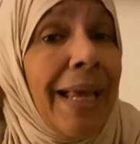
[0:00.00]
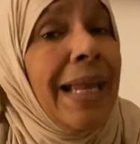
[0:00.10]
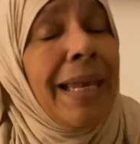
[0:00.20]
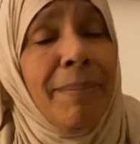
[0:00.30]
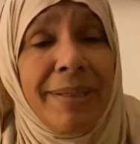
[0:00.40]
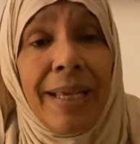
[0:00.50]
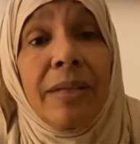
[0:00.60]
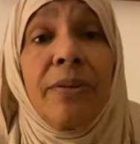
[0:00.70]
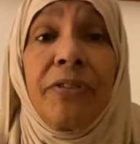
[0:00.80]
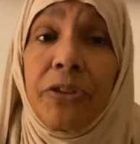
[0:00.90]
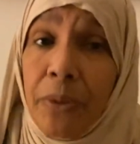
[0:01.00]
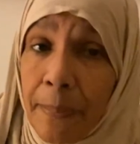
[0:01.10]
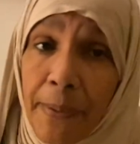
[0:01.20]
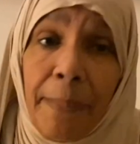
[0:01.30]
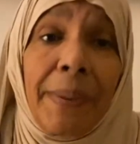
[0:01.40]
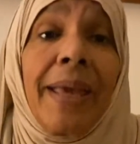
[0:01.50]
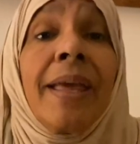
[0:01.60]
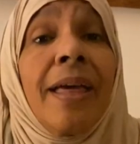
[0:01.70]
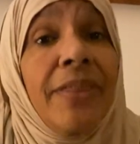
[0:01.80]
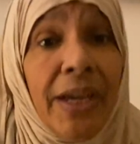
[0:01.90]
Let me tell you, if you do it
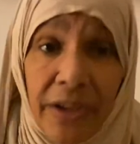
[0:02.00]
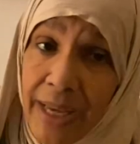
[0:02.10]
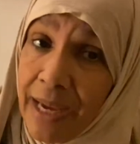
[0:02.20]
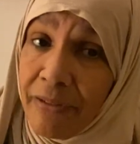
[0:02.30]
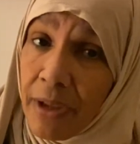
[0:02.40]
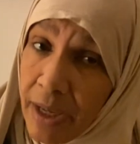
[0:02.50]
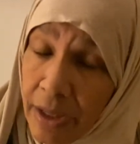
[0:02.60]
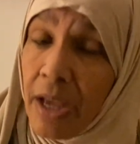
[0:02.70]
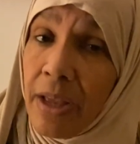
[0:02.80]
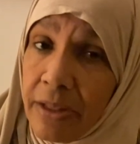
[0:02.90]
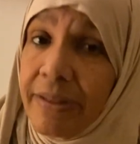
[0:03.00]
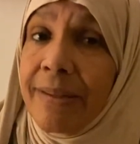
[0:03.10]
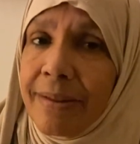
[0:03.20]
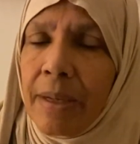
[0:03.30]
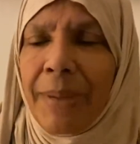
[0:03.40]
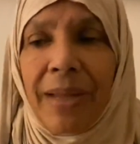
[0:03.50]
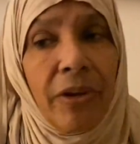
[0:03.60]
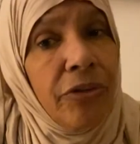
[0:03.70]
properly, they're going to have a decent amount.